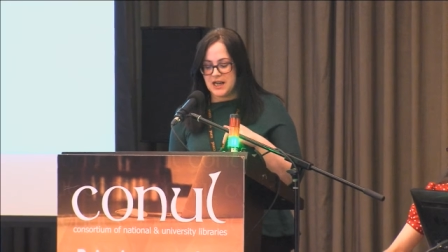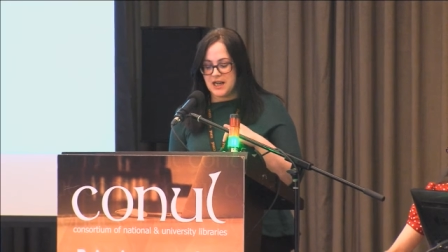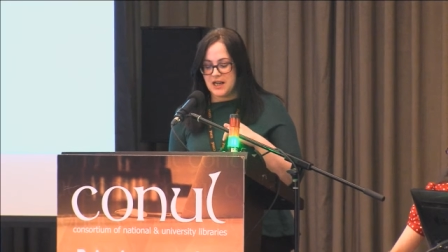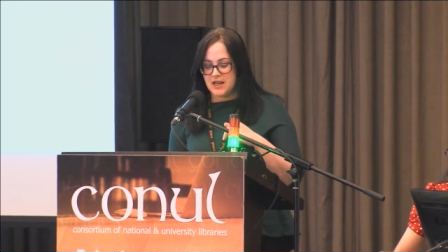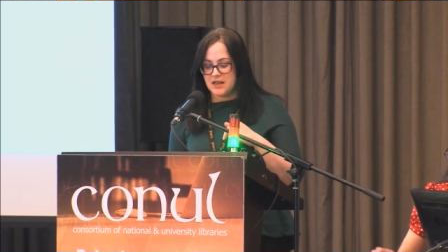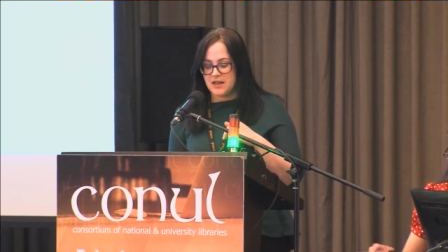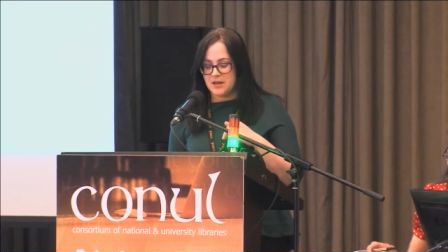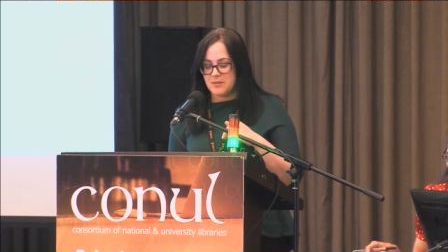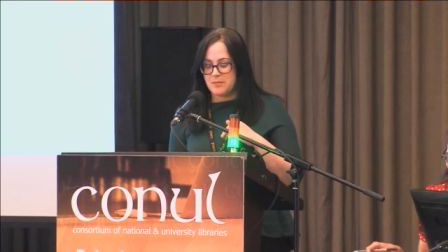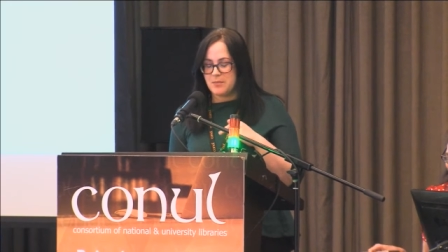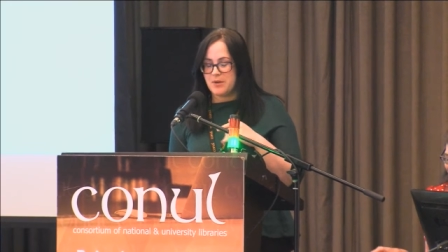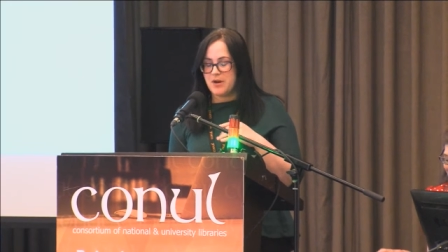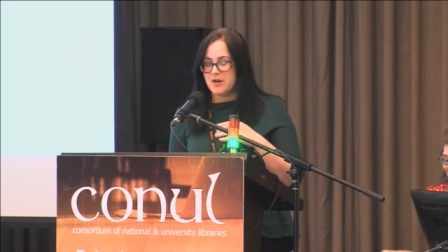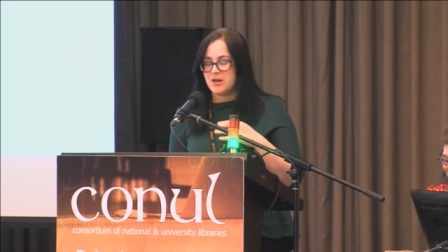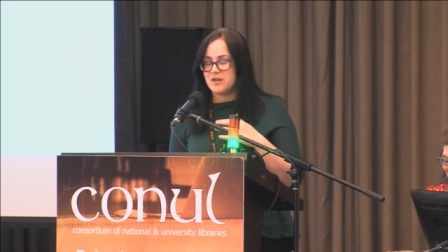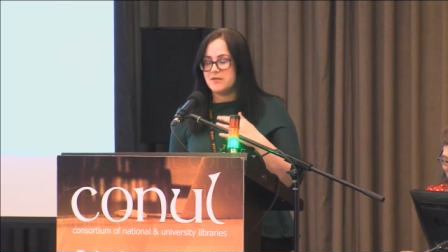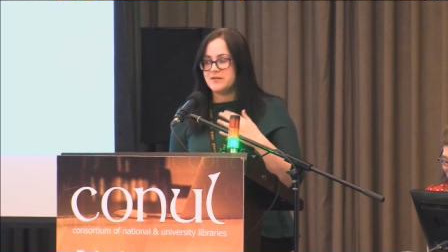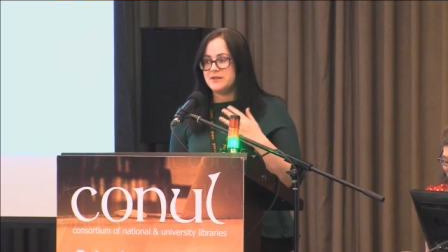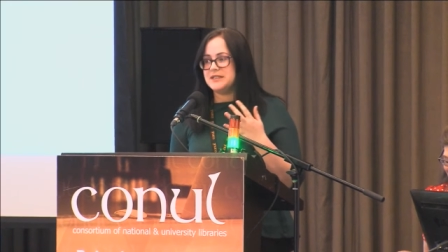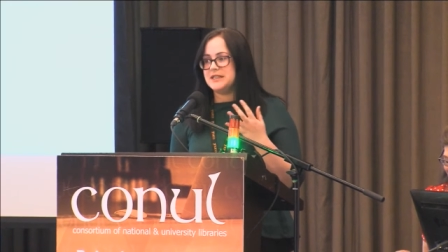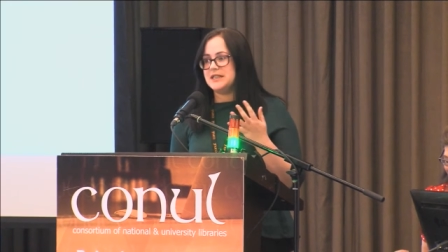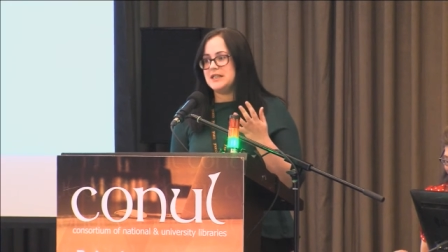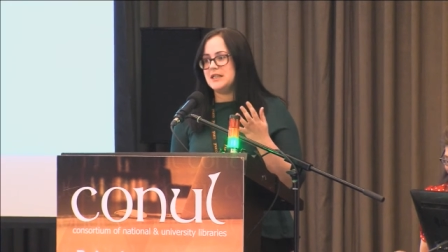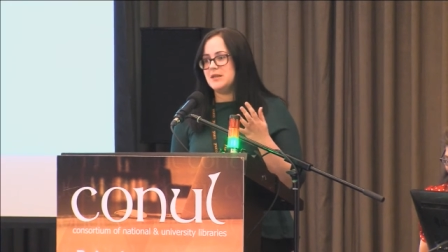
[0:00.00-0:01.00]
and I'm part
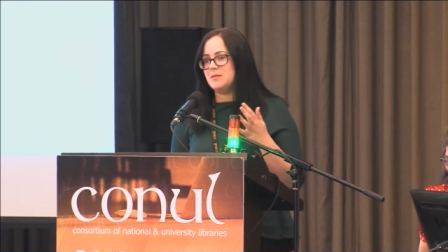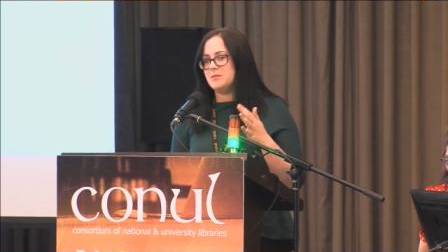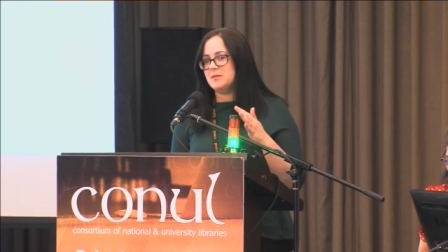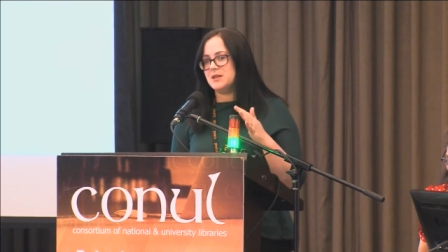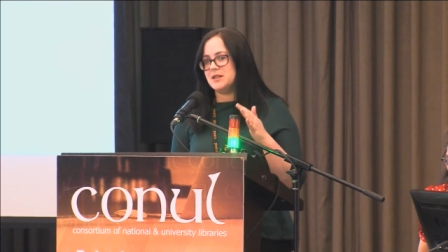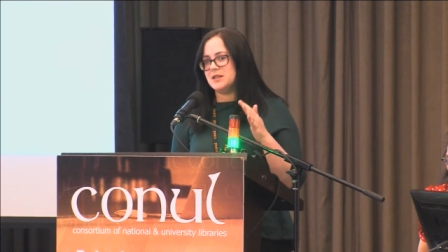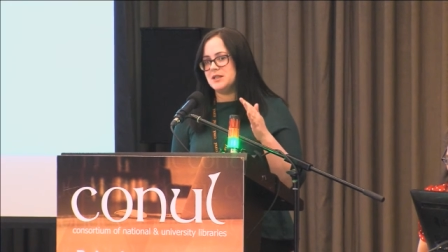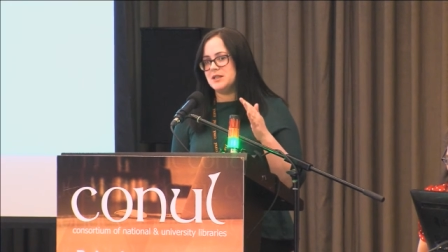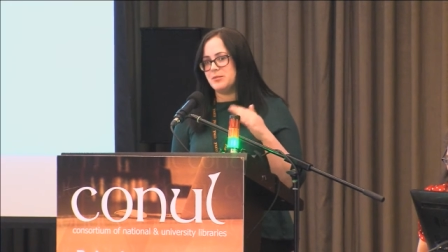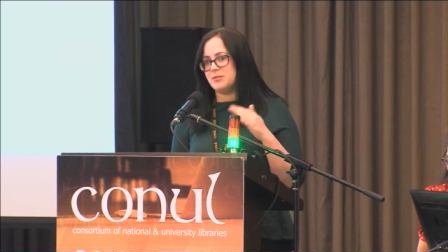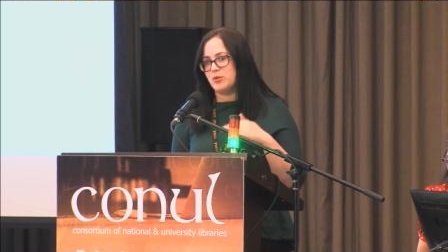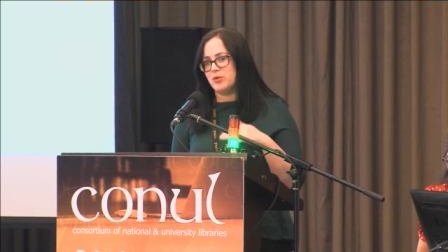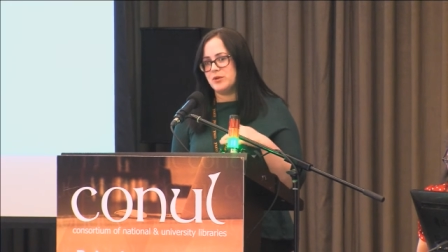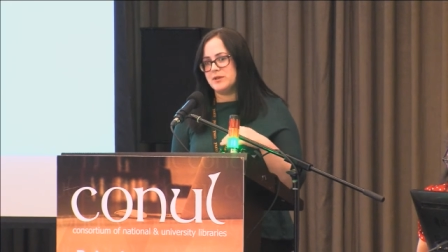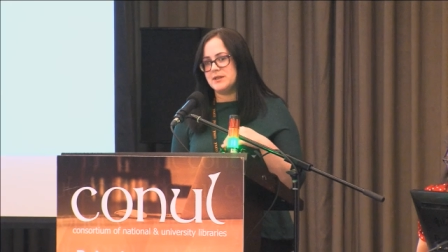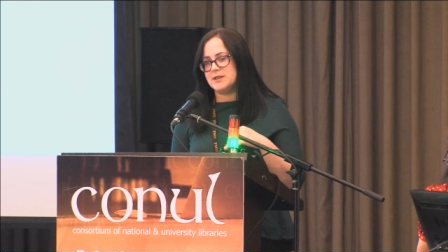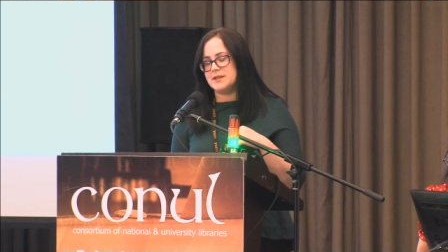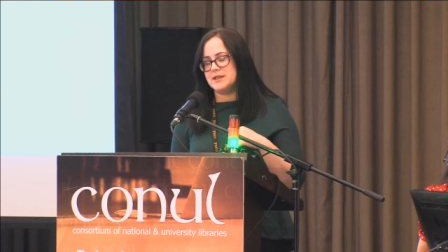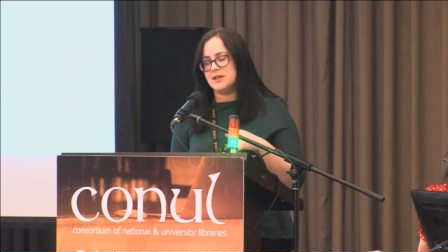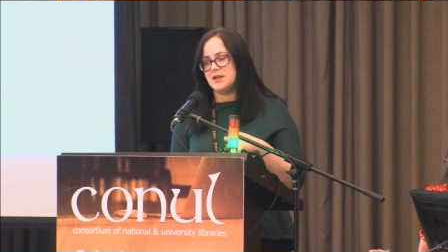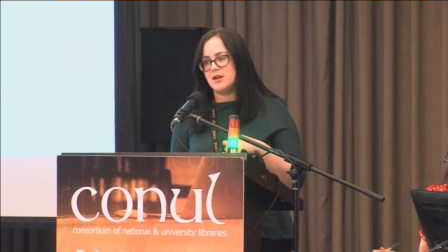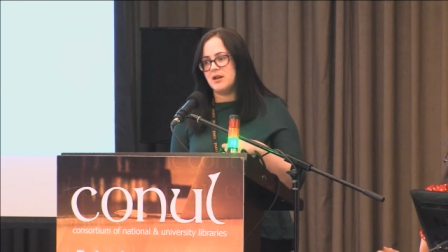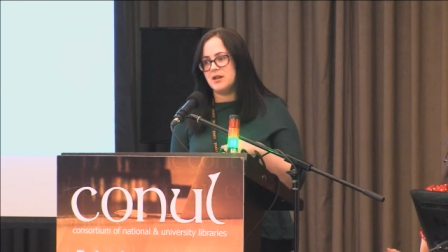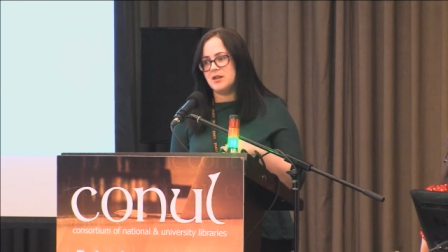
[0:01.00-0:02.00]
of a team that supports
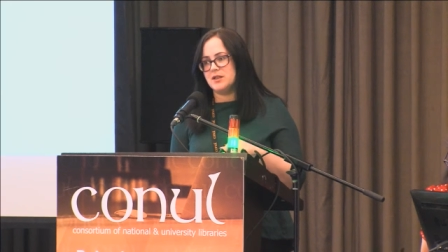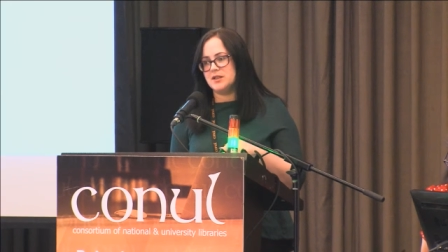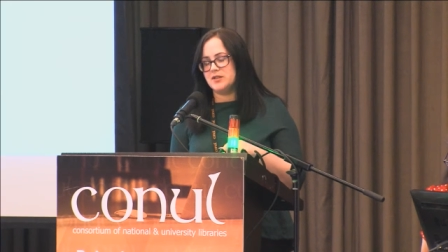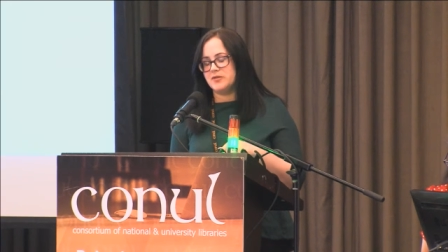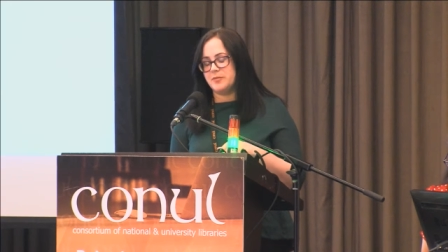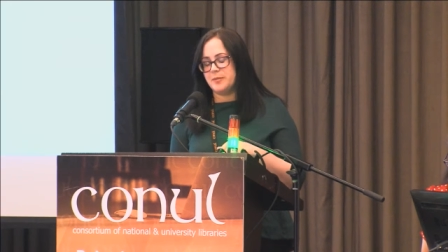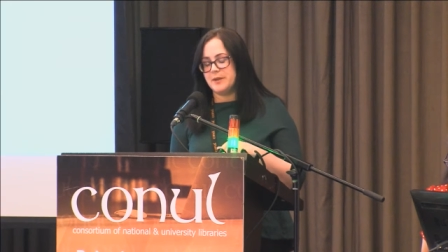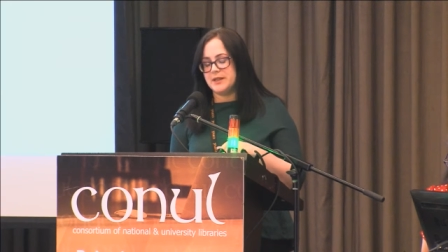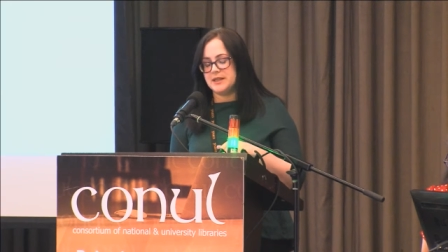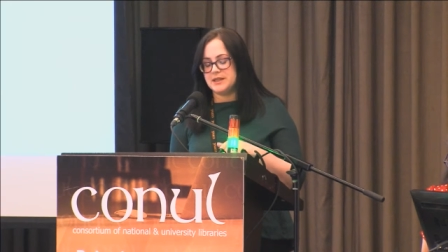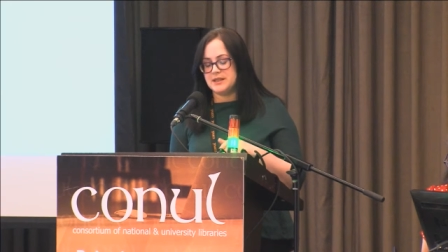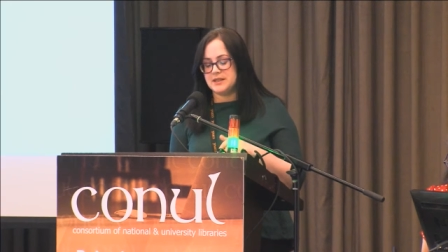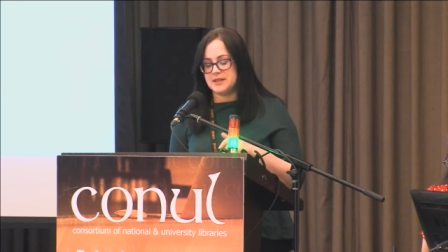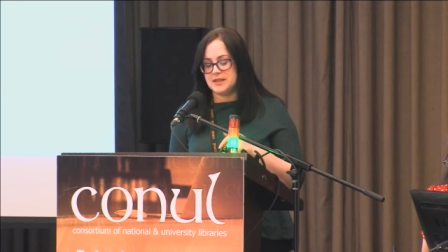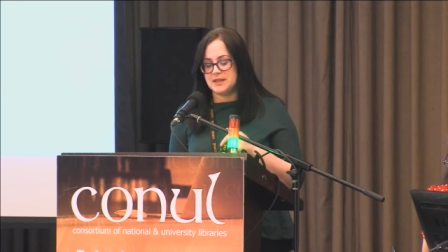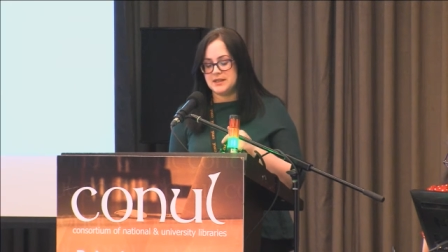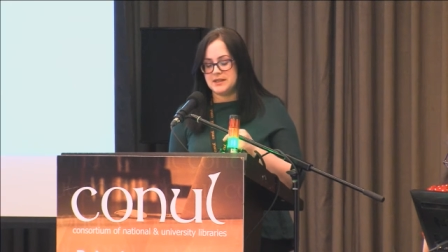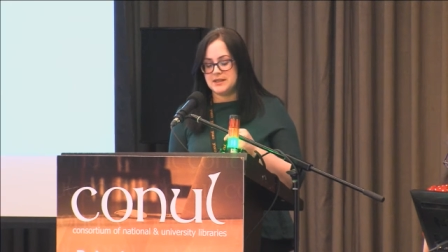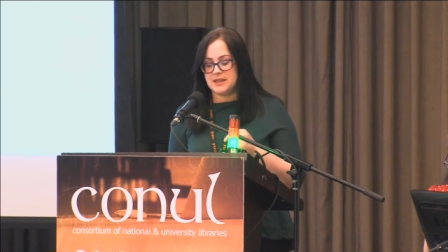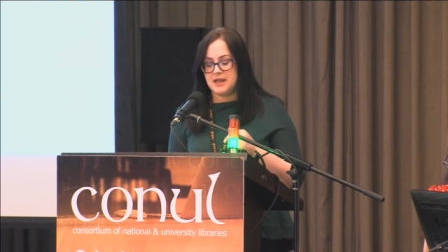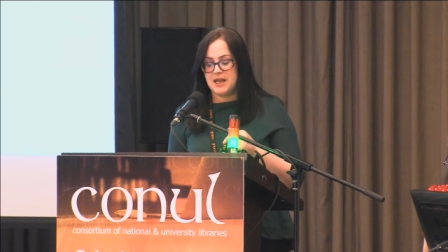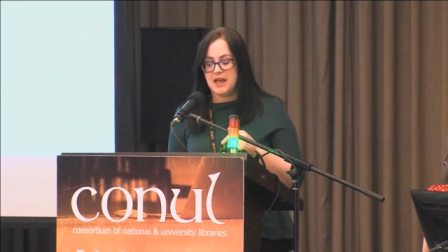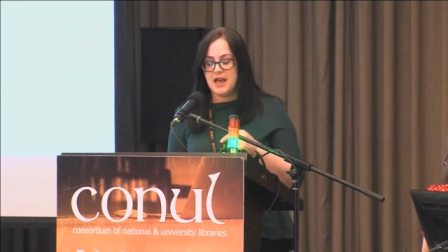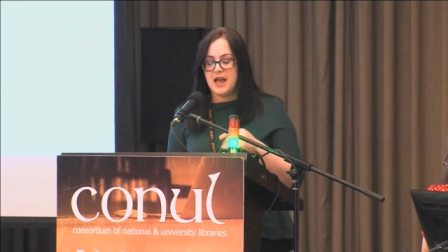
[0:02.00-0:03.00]
the College of
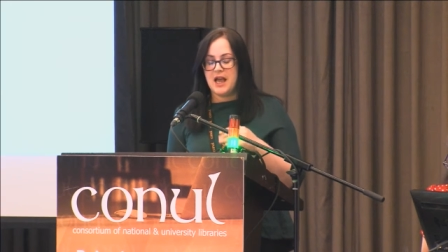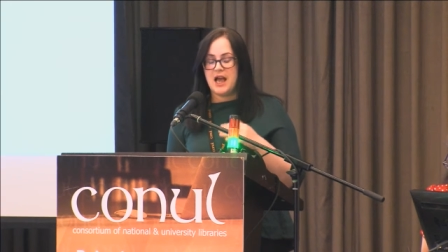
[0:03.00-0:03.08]
Business